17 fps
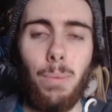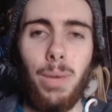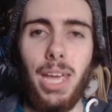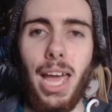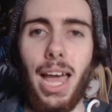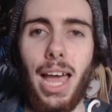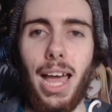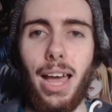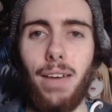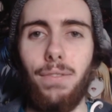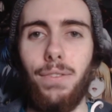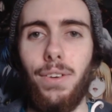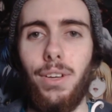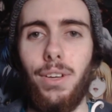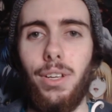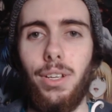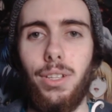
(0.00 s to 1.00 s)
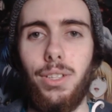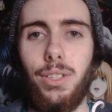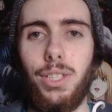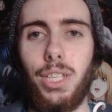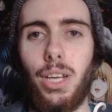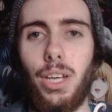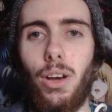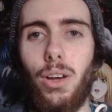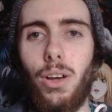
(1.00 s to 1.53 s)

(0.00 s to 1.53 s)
Then we have the